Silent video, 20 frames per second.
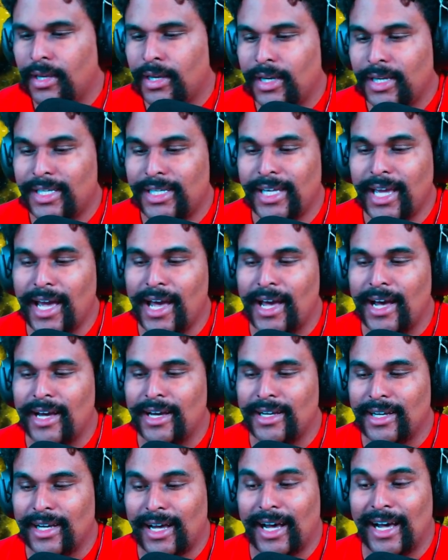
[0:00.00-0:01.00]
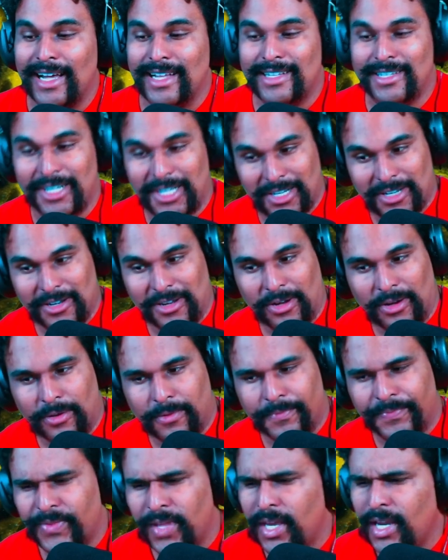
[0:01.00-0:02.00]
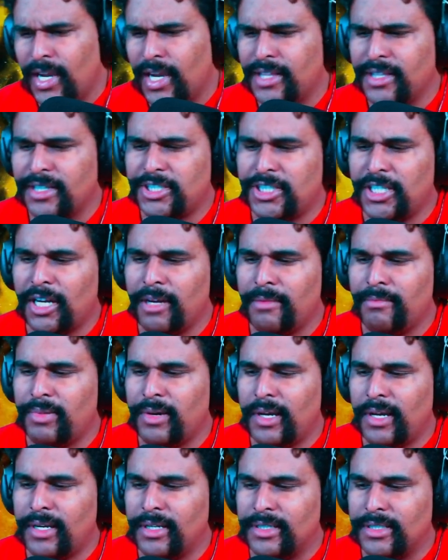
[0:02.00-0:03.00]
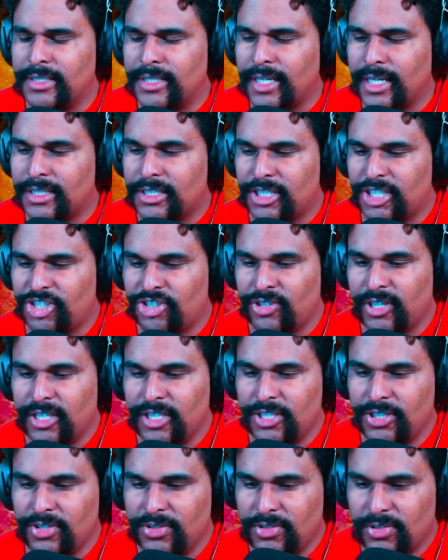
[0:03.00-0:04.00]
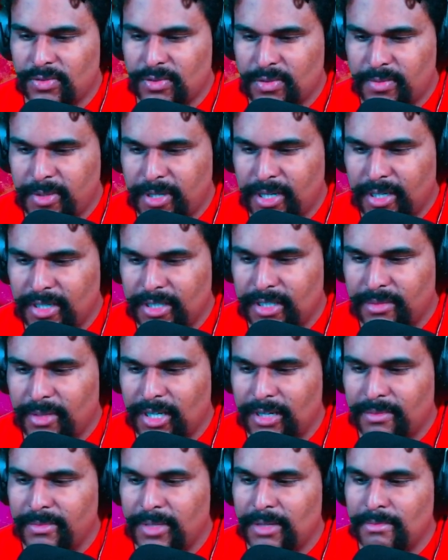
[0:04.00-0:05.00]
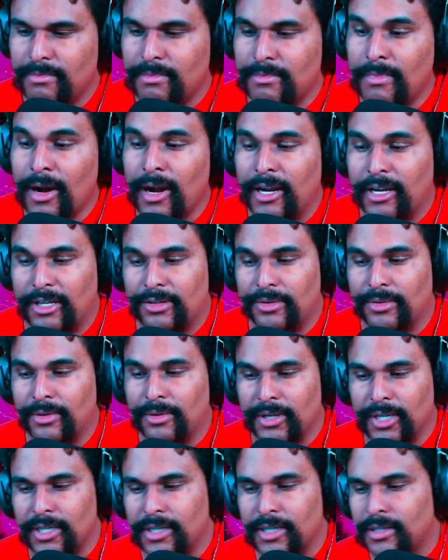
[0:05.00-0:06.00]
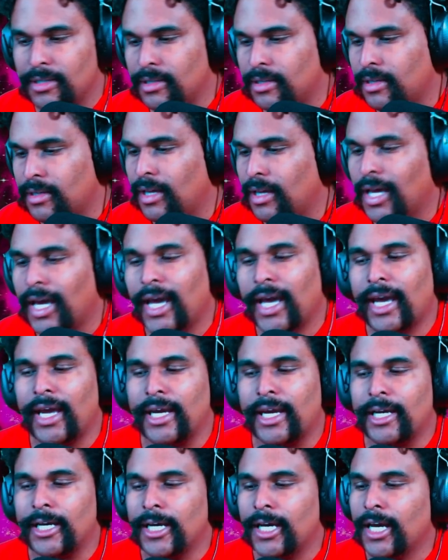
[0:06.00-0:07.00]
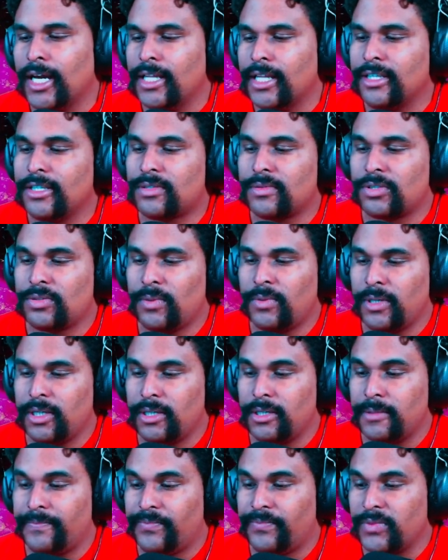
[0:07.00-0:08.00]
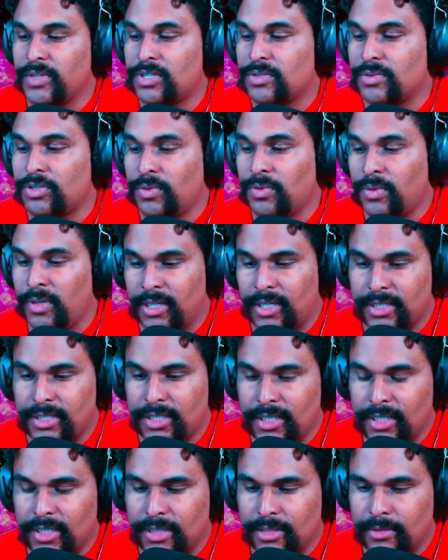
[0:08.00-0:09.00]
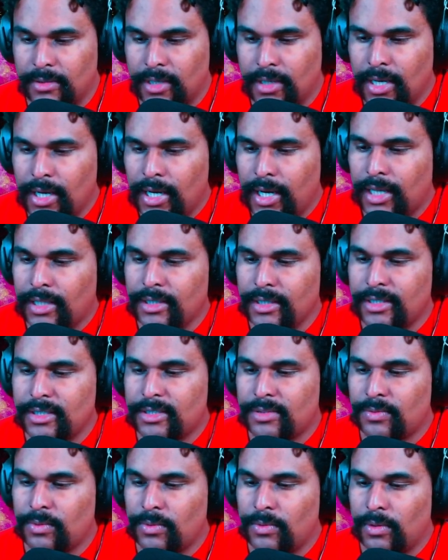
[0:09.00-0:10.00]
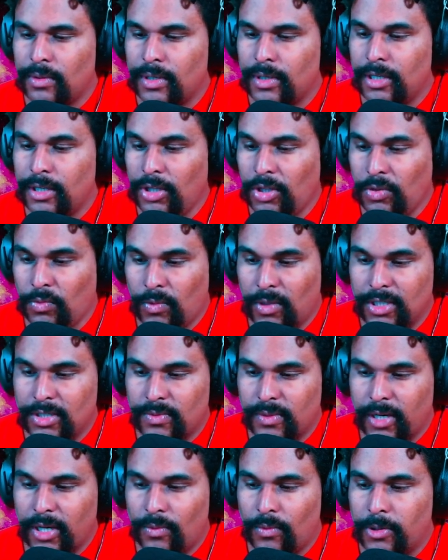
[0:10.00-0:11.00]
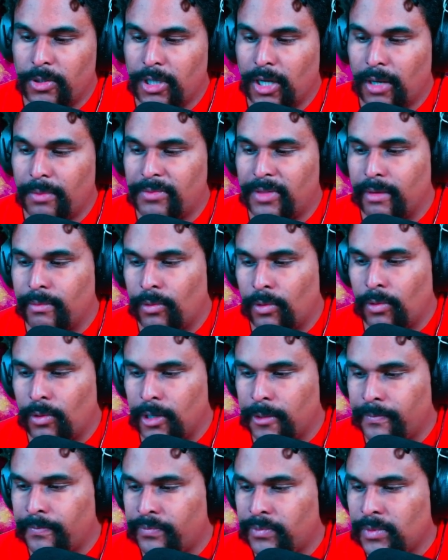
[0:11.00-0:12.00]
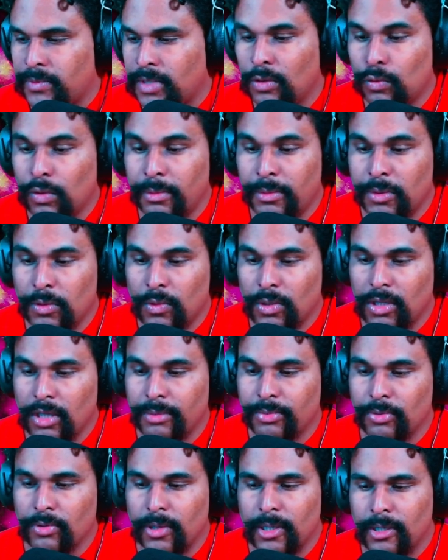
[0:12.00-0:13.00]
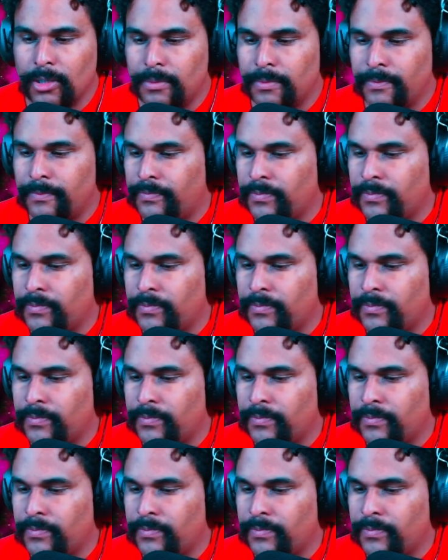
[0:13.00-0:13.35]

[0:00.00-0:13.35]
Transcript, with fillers: Yeah, I did know, and the champagne and Texas train juice was beginning to make me mighty horny. Hey, this was 20 this was 2019. At least it was when I woke up that morning, and women were liberated.